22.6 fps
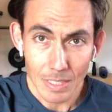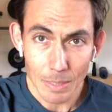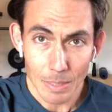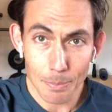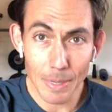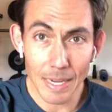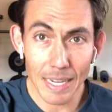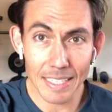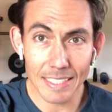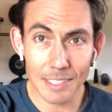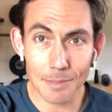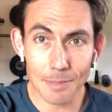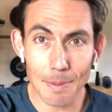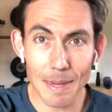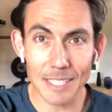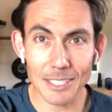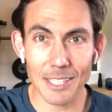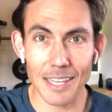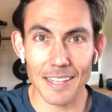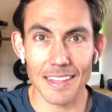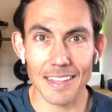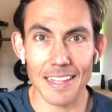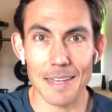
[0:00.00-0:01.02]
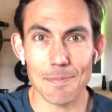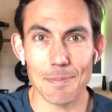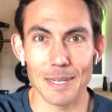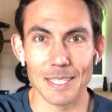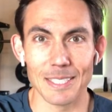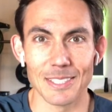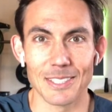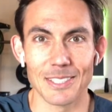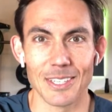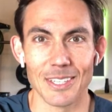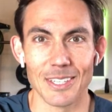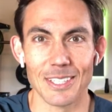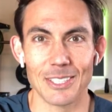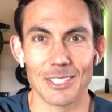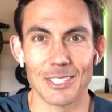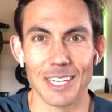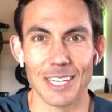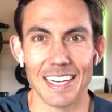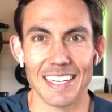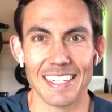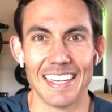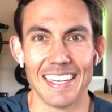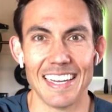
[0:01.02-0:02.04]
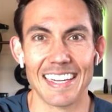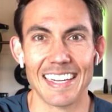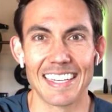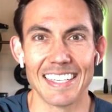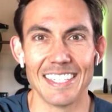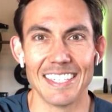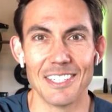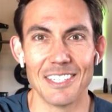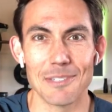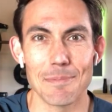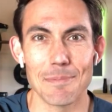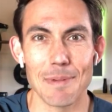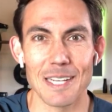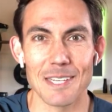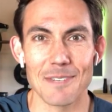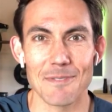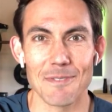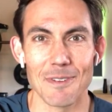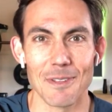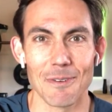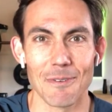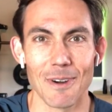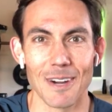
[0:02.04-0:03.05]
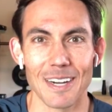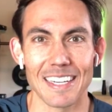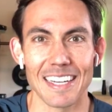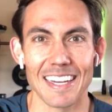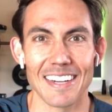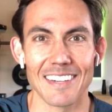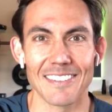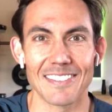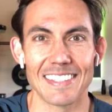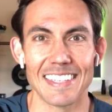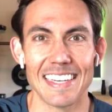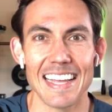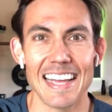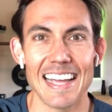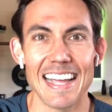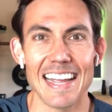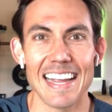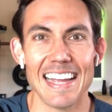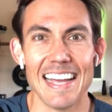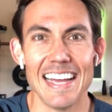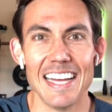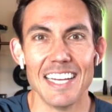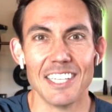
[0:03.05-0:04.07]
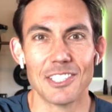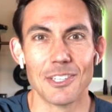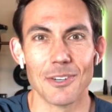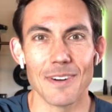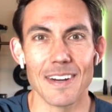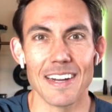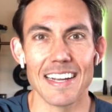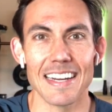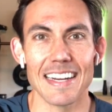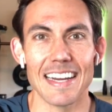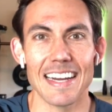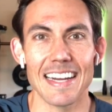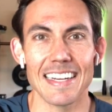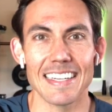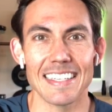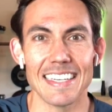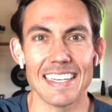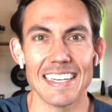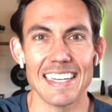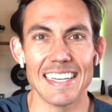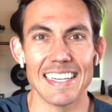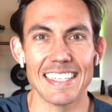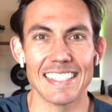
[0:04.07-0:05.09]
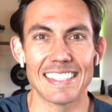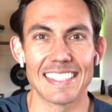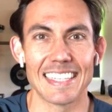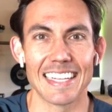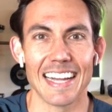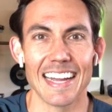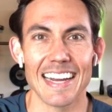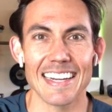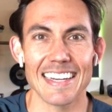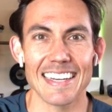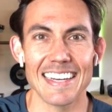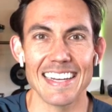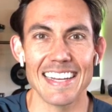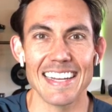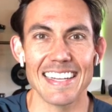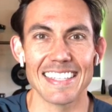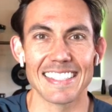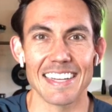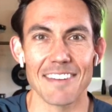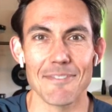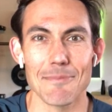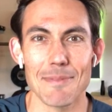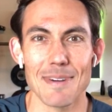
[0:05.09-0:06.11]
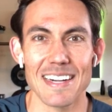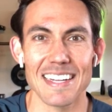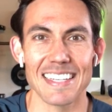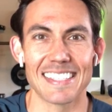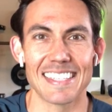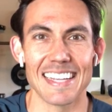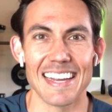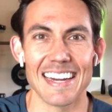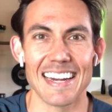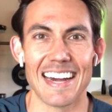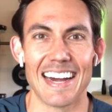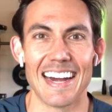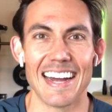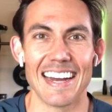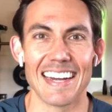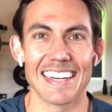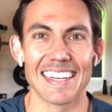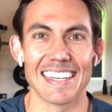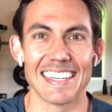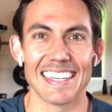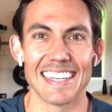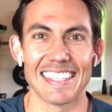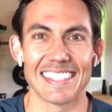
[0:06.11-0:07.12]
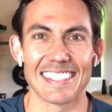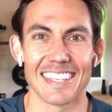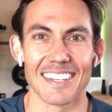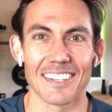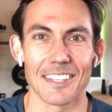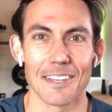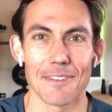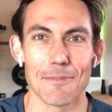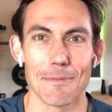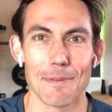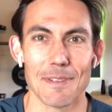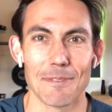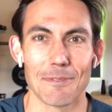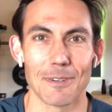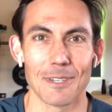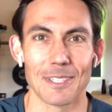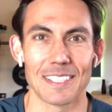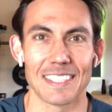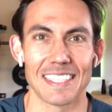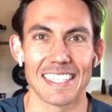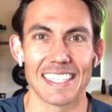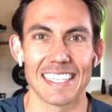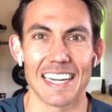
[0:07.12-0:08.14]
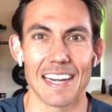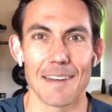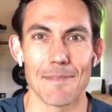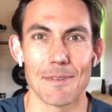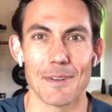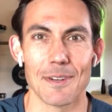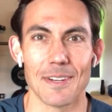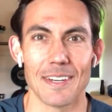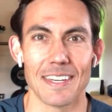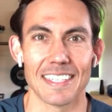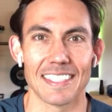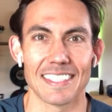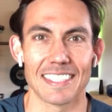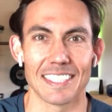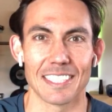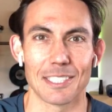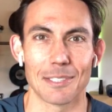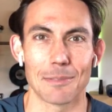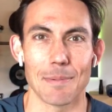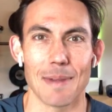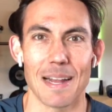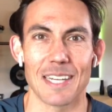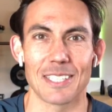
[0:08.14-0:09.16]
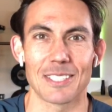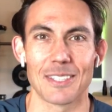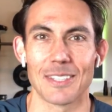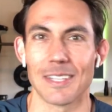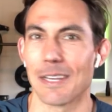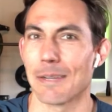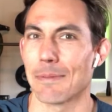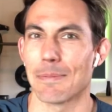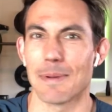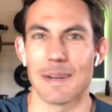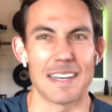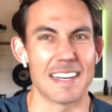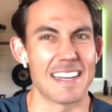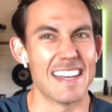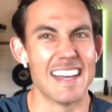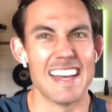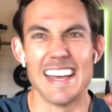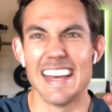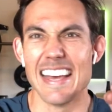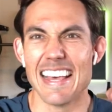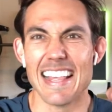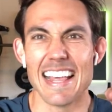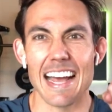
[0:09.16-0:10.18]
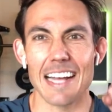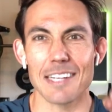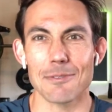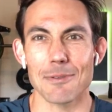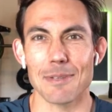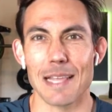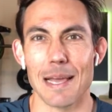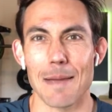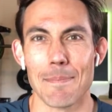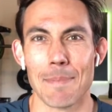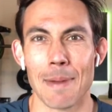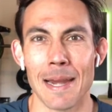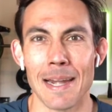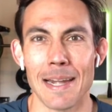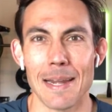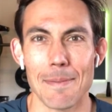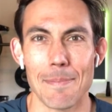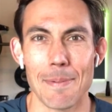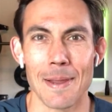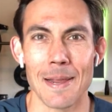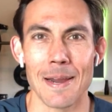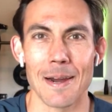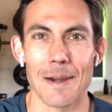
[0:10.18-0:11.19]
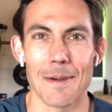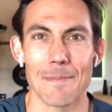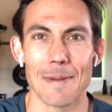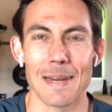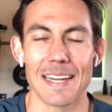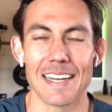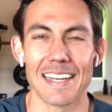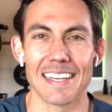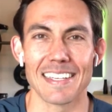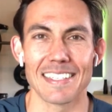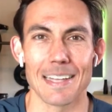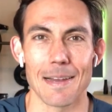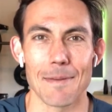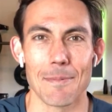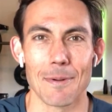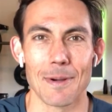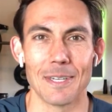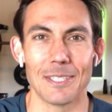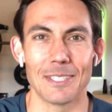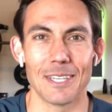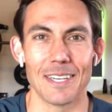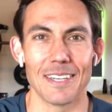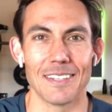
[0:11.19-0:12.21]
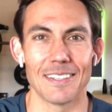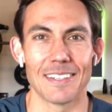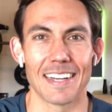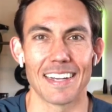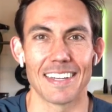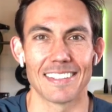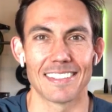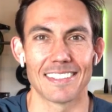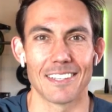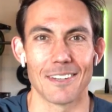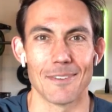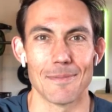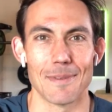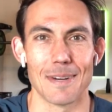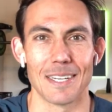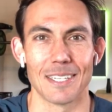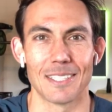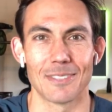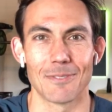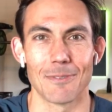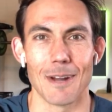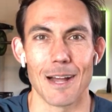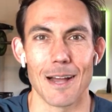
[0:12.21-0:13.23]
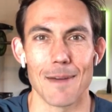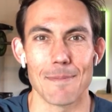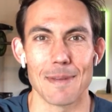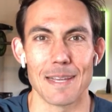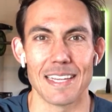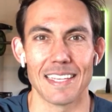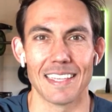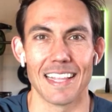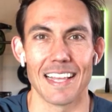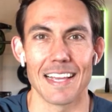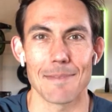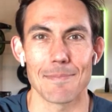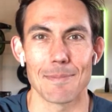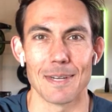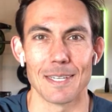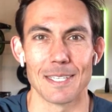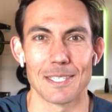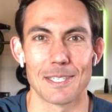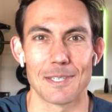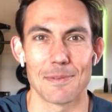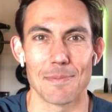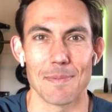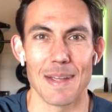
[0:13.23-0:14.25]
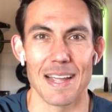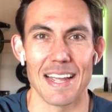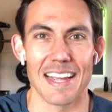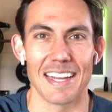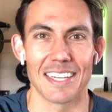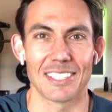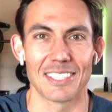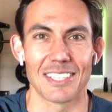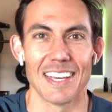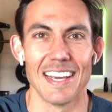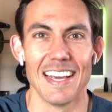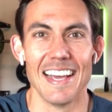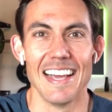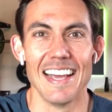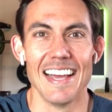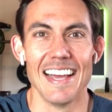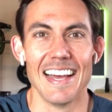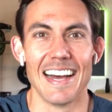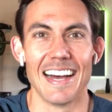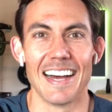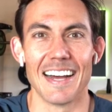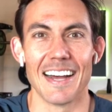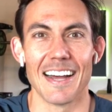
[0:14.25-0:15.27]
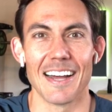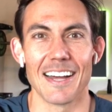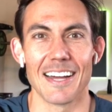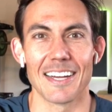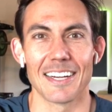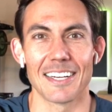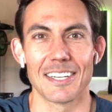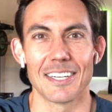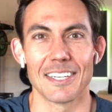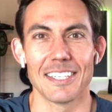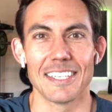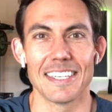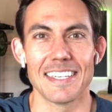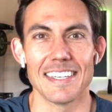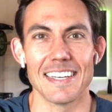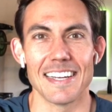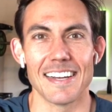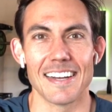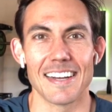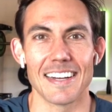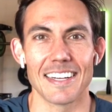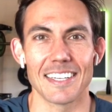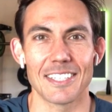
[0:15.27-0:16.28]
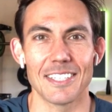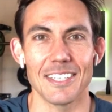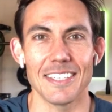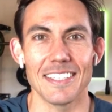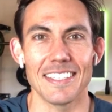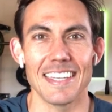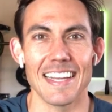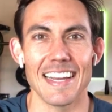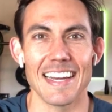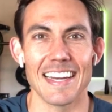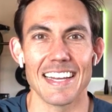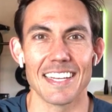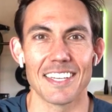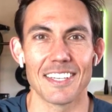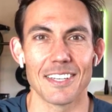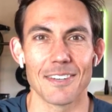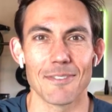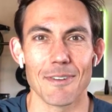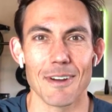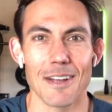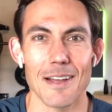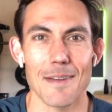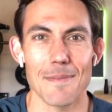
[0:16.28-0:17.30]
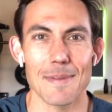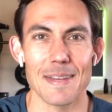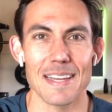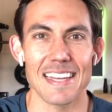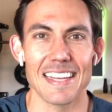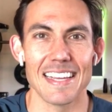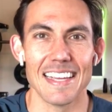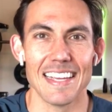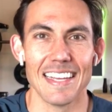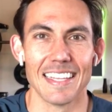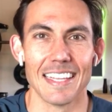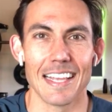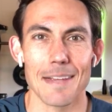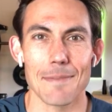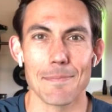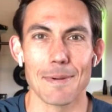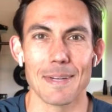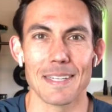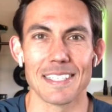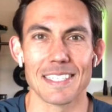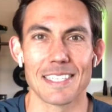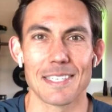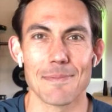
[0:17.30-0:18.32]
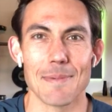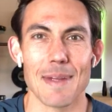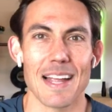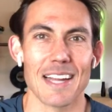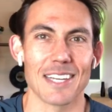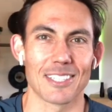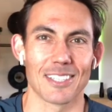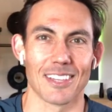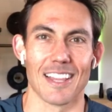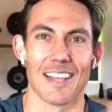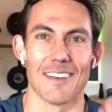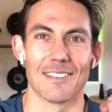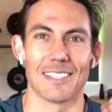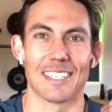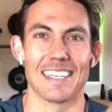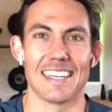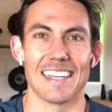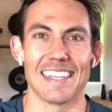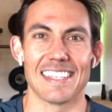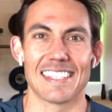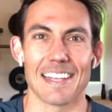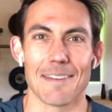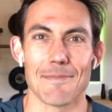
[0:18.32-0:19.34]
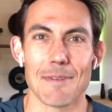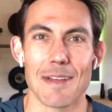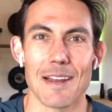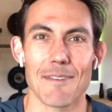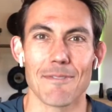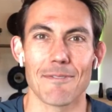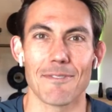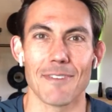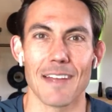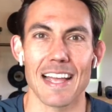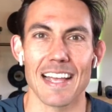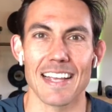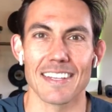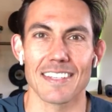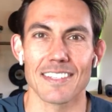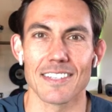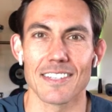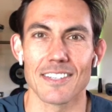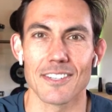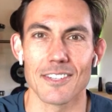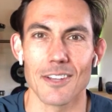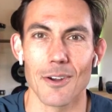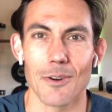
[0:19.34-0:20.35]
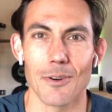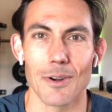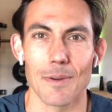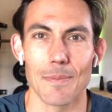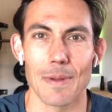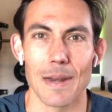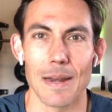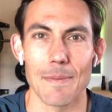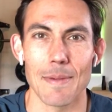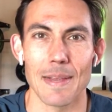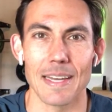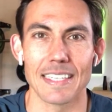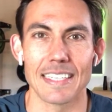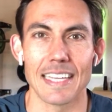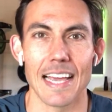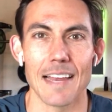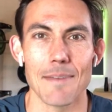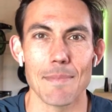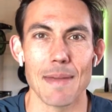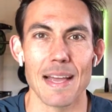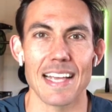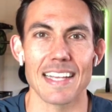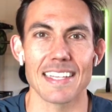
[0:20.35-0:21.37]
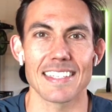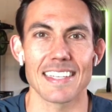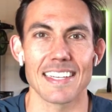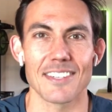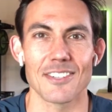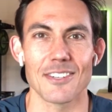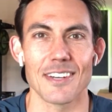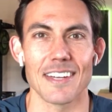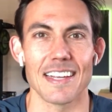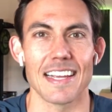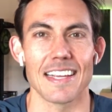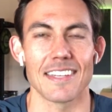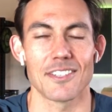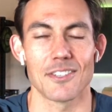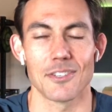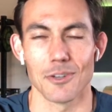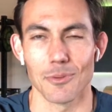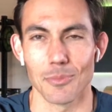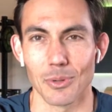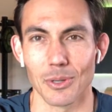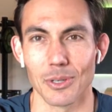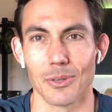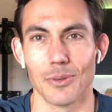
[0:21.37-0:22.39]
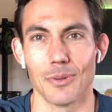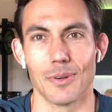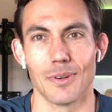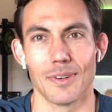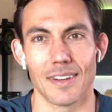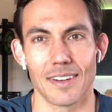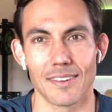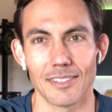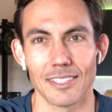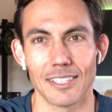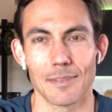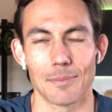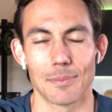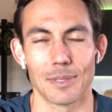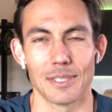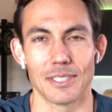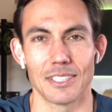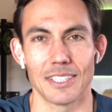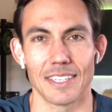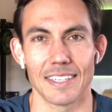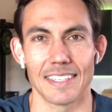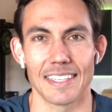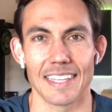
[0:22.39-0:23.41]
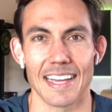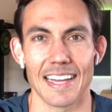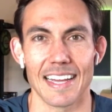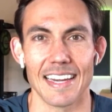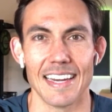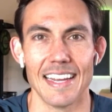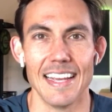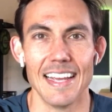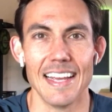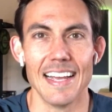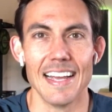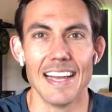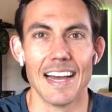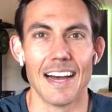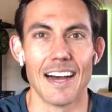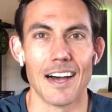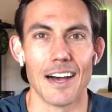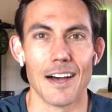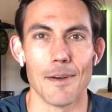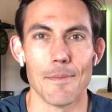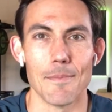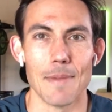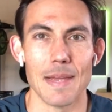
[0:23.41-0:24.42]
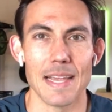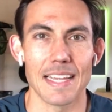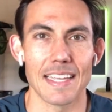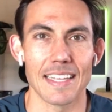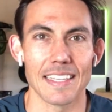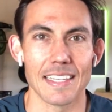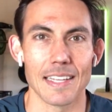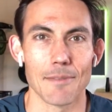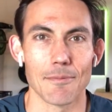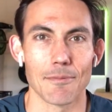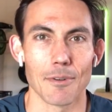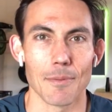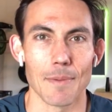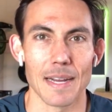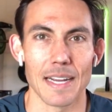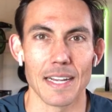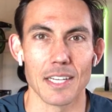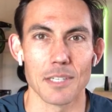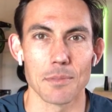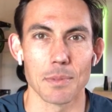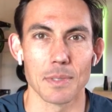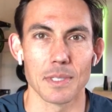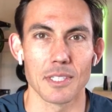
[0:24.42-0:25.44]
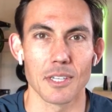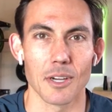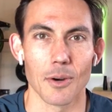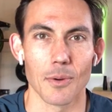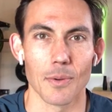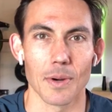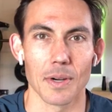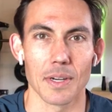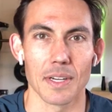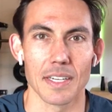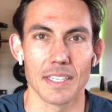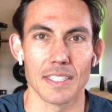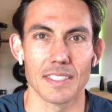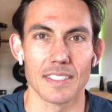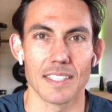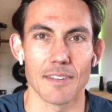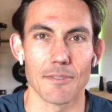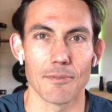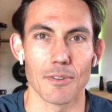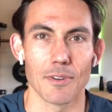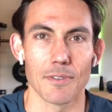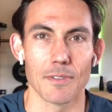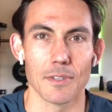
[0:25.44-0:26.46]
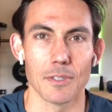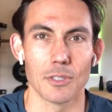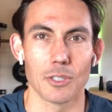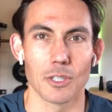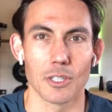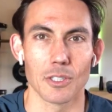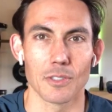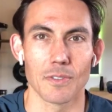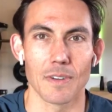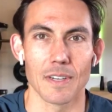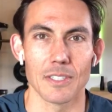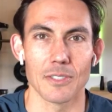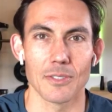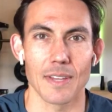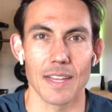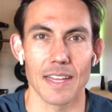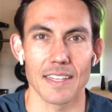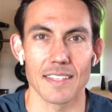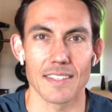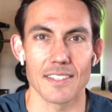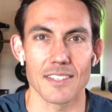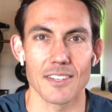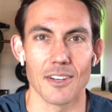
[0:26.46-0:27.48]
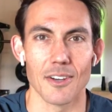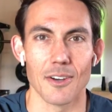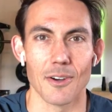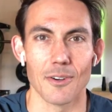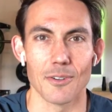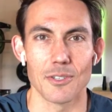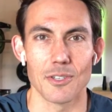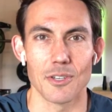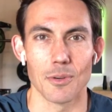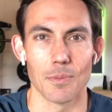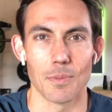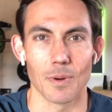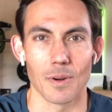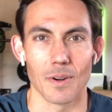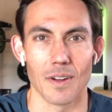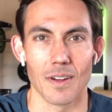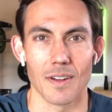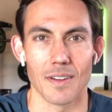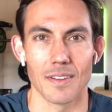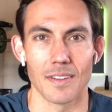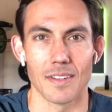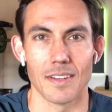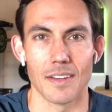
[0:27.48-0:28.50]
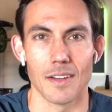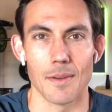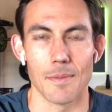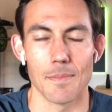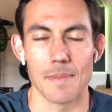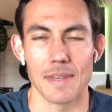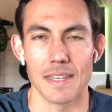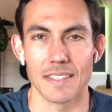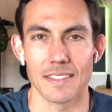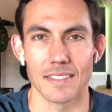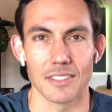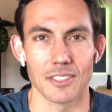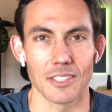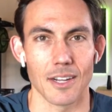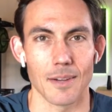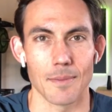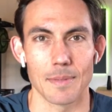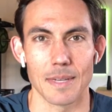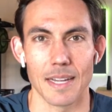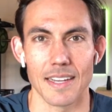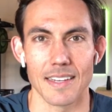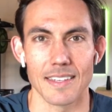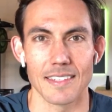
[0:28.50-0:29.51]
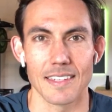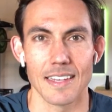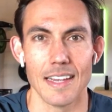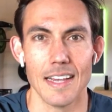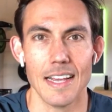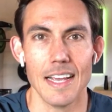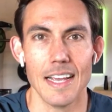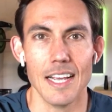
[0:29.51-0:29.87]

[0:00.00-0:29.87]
Med, smash that like button so that Shane can do his best for the workout of today. Joanne, hi, Denise. Hi, Denise. Everybody's saying hi to Denise. Luckily for me, the first thing that I'm doing is to smash the like button. That's what that PDP army does. I appreciate you guys so much. Robbie, like button smashed. Good, Danny. Good, Robbie. Like button smashed. Love it, Denise. I'm not a fast sewer, but I made 10 masks yesterday. Super cool. I really appreciate that. Making them for my husband's coworkers, then for a few church friends who can. So super amazing job, guys.